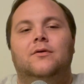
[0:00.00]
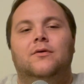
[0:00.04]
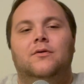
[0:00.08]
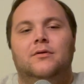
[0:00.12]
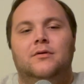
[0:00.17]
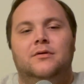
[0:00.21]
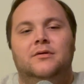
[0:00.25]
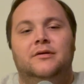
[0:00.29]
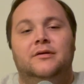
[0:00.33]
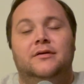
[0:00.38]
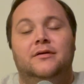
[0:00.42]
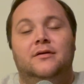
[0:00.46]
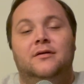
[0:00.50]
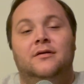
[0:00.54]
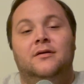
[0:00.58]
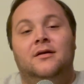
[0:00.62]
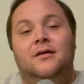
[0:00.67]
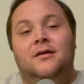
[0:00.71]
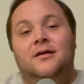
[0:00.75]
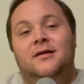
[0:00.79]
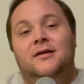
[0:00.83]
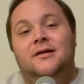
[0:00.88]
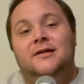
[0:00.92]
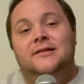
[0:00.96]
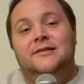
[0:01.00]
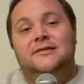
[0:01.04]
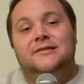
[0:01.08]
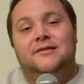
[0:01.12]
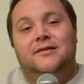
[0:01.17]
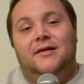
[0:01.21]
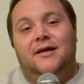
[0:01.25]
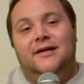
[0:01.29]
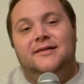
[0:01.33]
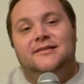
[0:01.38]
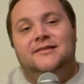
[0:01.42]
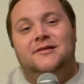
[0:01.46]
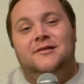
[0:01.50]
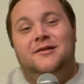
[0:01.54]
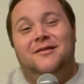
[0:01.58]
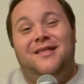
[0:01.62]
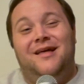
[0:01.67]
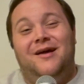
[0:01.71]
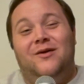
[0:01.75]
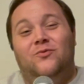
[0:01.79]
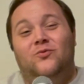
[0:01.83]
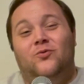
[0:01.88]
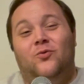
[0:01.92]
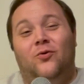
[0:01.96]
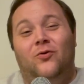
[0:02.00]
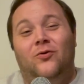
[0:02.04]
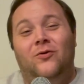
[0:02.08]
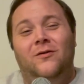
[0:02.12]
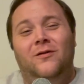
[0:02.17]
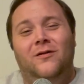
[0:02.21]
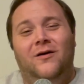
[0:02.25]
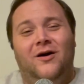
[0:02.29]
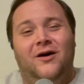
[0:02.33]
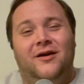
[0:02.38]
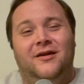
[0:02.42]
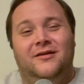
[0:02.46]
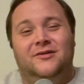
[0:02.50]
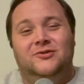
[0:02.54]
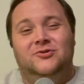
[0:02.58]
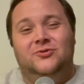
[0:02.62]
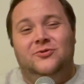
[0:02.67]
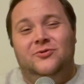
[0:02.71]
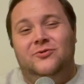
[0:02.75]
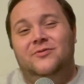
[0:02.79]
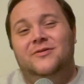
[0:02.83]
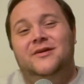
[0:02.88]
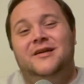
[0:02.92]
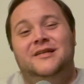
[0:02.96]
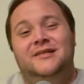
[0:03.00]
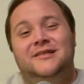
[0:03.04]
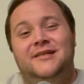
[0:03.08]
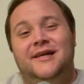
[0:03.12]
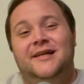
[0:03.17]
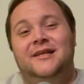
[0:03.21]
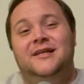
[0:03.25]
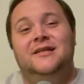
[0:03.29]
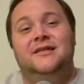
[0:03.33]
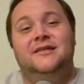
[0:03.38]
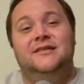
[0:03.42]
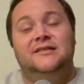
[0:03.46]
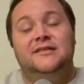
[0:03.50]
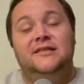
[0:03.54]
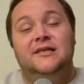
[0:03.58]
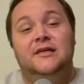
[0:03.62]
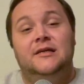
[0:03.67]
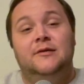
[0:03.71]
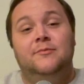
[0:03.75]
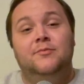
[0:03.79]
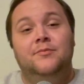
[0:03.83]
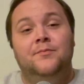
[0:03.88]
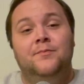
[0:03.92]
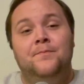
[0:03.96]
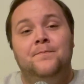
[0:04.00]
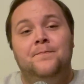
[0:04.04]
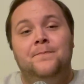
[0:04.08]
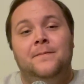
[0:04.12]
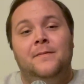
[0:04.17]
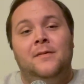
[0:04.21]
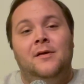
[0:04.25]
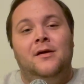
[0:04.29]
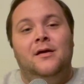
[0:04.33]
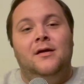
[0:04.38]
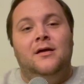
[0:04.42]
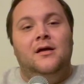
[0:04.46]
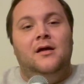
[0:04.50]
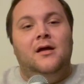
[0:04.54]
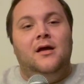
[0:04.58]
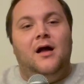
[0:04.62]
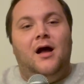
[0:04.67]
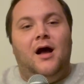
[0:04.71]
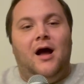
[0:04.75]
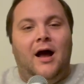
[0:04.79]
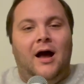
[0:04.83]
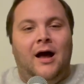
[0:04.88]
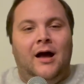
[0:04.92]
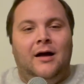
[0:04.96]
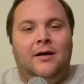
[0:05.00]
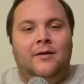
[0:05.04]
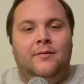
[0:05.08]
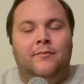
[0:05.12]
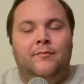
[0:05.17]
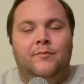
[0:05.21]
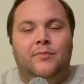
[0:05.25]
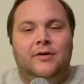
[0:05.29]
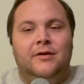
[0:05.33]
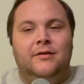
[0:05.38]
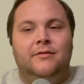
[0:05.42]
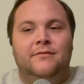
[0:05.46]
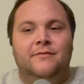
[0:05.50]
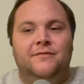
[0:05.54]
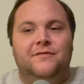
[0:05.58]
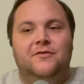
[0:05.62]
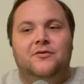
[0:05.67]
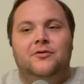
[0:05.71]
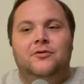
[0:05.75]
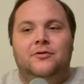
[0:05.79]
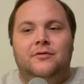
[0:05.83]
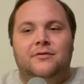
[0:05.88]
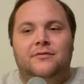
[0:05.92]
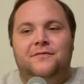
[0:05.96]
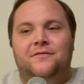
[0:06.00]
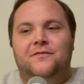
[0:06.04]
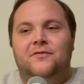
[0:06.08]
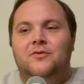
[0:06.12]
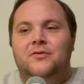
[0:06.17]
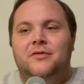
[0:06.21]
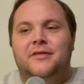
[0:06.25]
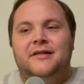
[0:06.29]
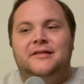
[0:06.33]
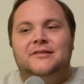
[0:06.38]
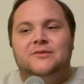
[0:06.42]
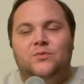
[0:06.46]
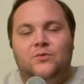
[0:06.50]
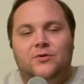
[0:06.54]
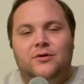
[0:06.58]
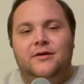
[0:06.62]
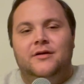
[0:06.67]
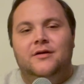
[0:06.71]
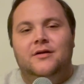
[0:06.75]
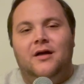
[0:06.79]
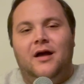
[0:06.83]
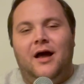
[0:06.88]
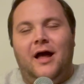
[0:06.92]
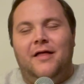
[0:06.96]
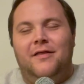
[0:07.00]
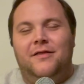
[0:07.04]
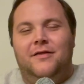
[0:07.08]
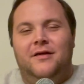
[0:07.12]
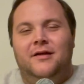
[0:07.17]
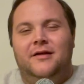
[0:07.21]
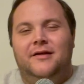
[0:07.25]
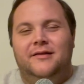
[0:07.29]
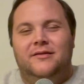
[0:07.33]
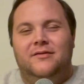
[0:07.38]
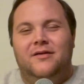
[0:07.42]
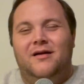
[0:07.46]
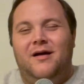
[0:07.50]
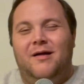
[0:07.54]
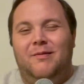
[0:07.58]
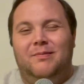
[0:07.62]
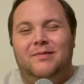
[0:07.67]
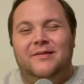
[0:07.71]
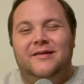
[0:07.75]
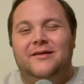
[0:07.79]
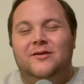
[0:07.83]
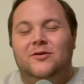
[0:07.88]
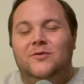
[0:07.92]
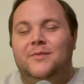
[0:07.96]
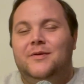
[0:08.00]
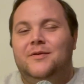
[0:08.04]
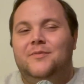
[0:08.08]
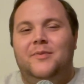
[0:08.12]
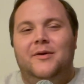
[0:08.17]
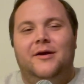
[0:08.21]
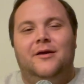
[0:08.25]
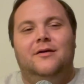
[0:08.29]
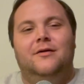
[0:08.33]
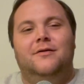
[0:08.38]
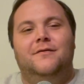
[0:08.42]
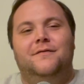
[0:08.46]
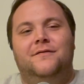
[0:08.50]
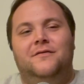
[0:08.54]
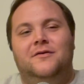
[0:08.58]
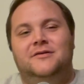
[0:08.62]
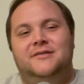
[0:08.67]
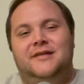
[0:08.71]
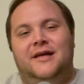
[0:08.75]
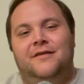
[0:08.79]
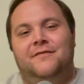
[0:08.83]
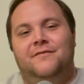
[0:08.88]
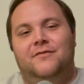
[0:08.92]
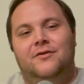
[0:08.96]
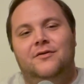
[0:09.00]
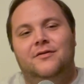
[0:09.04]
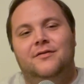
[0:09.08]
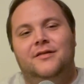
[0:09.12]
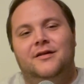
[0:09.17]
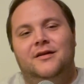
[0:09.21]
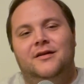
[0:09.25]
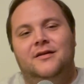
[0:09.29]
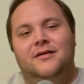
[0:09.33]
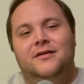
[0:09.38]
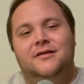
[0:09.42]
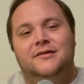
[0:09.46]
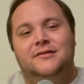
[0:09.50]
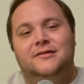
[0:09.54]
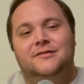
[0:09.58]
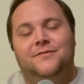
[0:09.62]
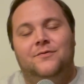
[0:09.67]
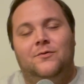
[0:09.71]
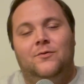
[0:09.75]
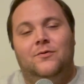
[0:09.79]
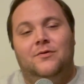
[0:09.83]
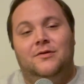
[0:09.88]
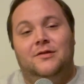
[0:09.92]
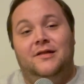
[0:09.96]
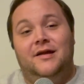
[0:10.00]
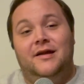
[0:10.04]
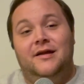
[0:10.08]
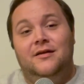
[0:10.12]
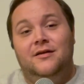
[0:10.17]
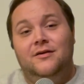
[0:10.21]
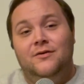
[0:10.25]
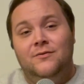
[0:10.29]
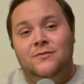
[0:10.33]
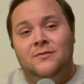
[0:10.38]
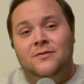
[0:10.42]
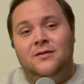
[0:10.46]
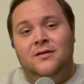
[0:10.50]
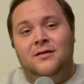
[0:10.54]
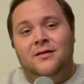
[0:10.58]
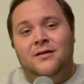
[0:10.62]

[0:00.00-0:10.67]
Gordon slides into that role on a true contending team. But for this one, I think it's a little bit better for Denver than it is for Orlando.